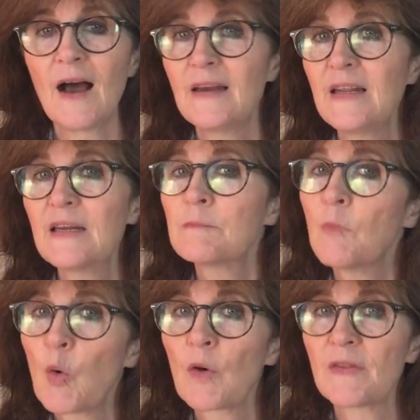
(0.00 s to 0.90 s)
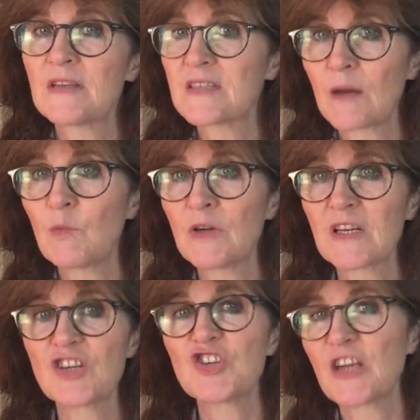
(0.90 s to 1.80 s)
I needed more than
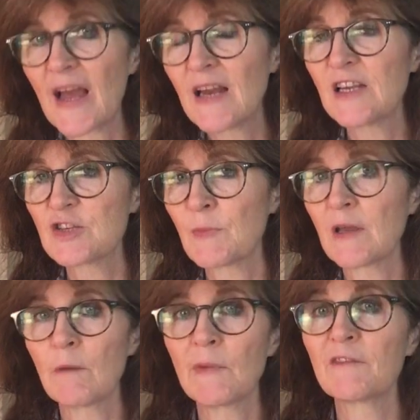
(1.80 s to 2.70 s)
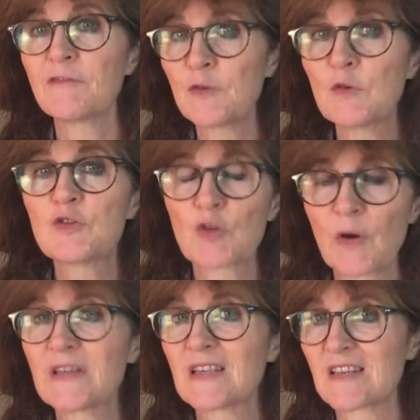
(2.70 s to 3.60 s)
someone to challenge me on my food
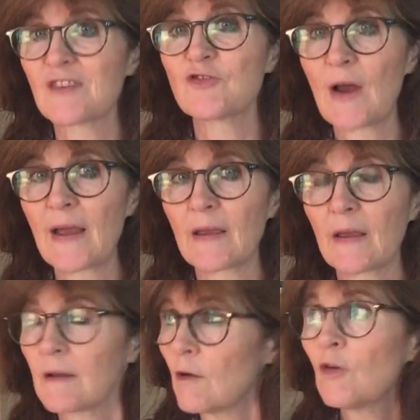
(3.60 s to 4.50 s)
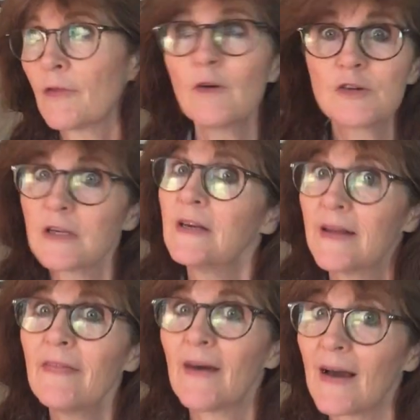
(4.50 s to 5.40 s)
choices and tracking, although she
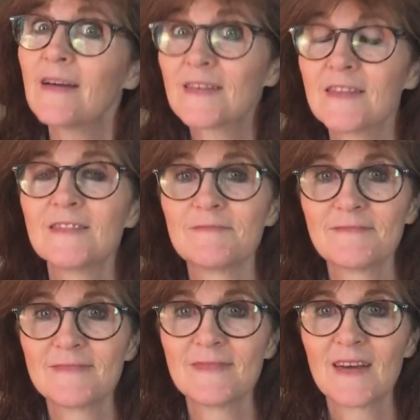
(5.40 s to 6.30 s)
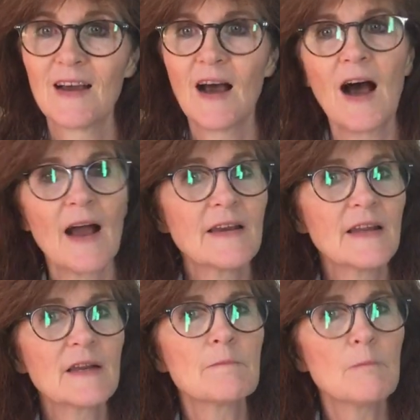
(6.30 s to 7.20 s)
did that. I
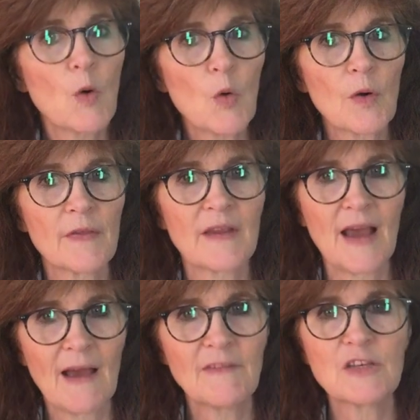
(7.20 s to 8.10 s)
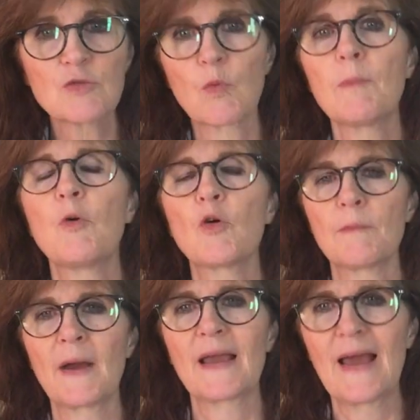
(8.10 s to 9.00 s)
needed more than having to
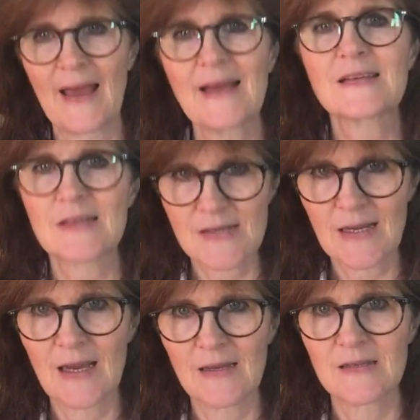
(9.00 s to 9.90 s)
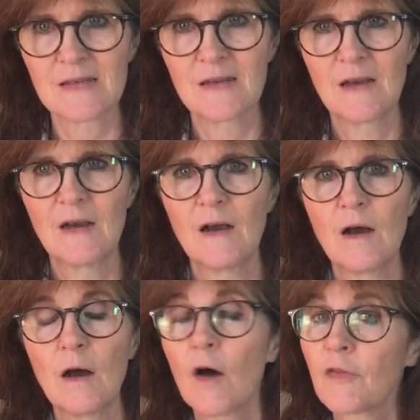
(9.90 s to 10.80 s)
report my exercise,
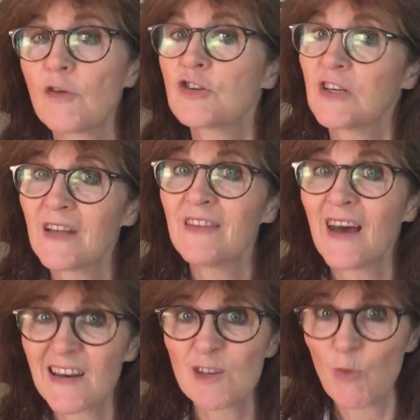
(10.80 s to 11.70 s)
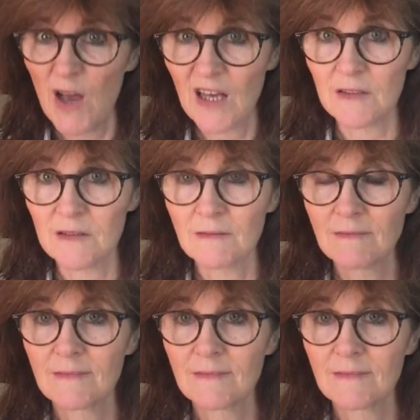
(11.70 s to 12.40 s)
although she did that as well.